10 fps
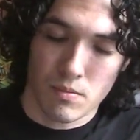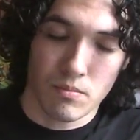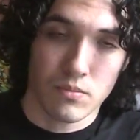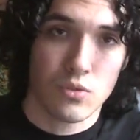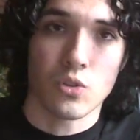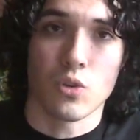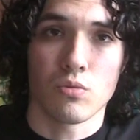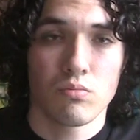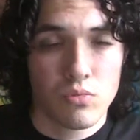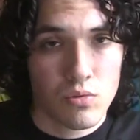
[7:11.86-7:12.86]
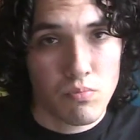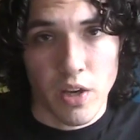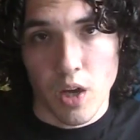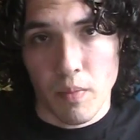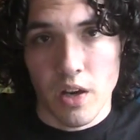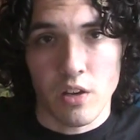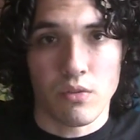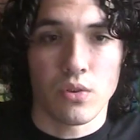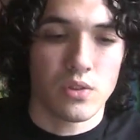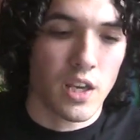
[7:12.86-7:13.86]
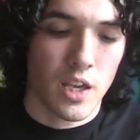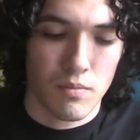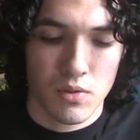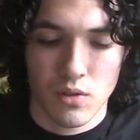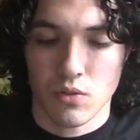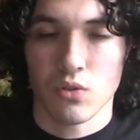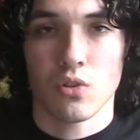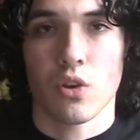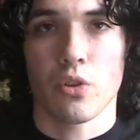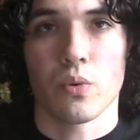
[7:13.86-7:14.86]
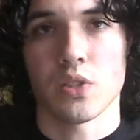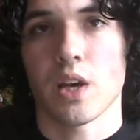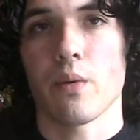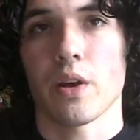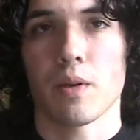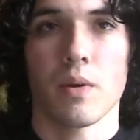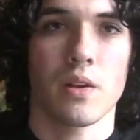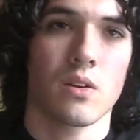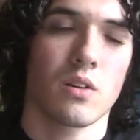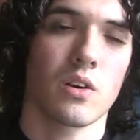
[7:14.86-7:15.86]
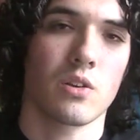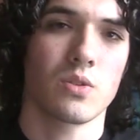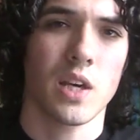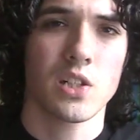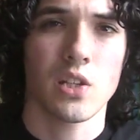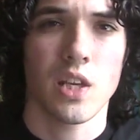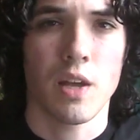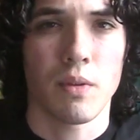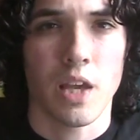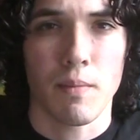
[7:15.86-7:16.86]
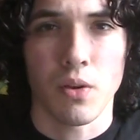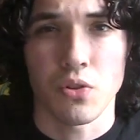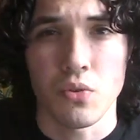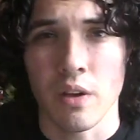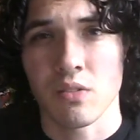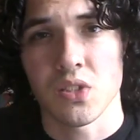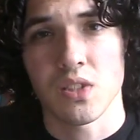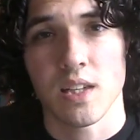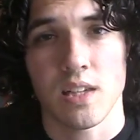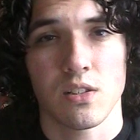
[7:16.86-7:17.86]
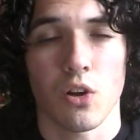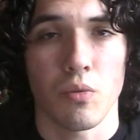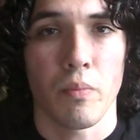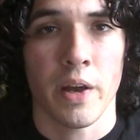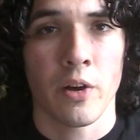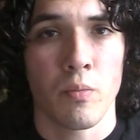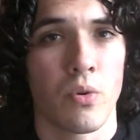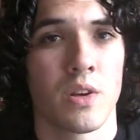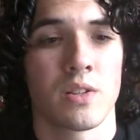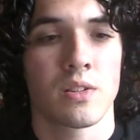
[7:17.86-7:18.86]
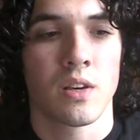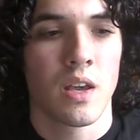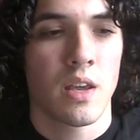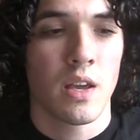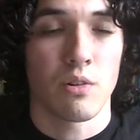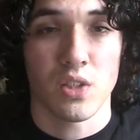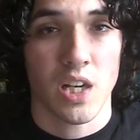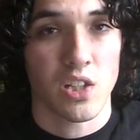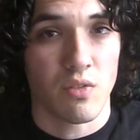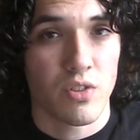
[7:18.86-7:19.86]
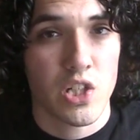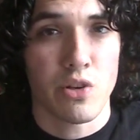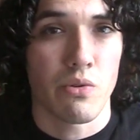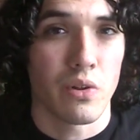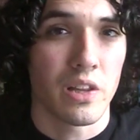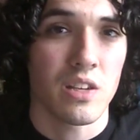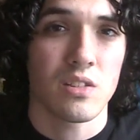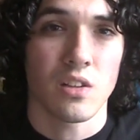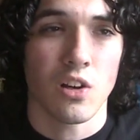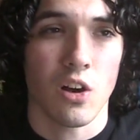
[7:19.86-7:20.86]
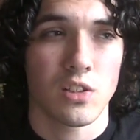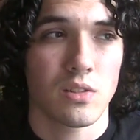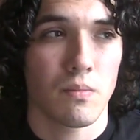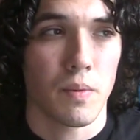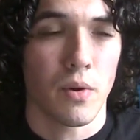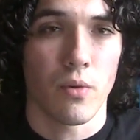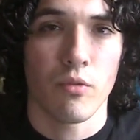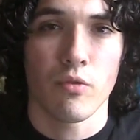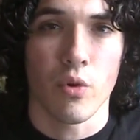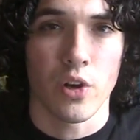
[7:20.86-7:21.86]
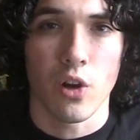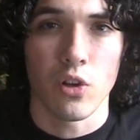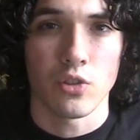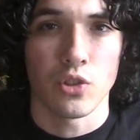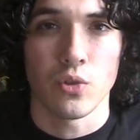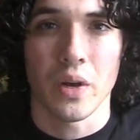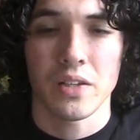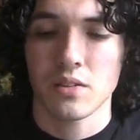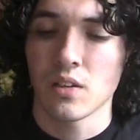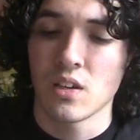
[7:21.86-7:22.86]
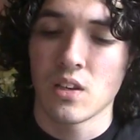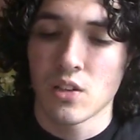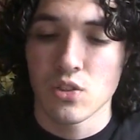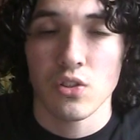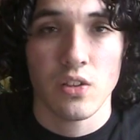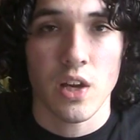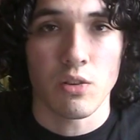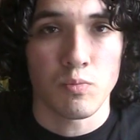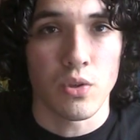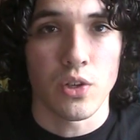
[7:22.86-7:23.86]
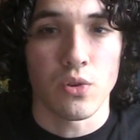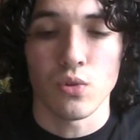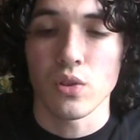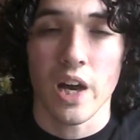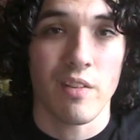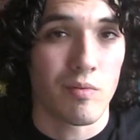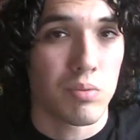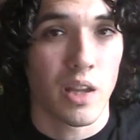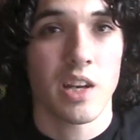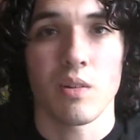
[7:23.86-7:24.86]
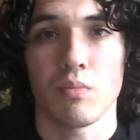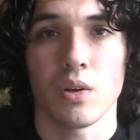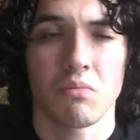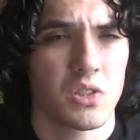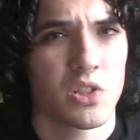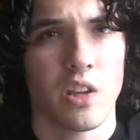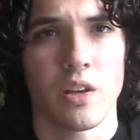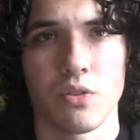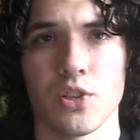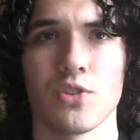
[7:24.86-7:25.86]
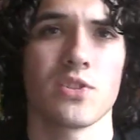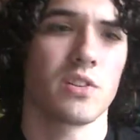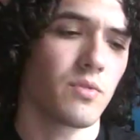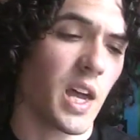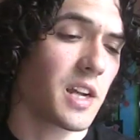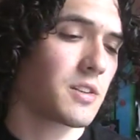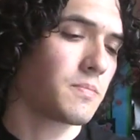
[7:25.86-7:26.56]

So pick up any of those games. Those are all the ones I recommend. There's actually a game that came out in 2006 called Beggar Prince. It was actually officially released. It cost about $40 US. So I thought that was pretty cool. I haven't played it, but I just thought that was an interesting fact.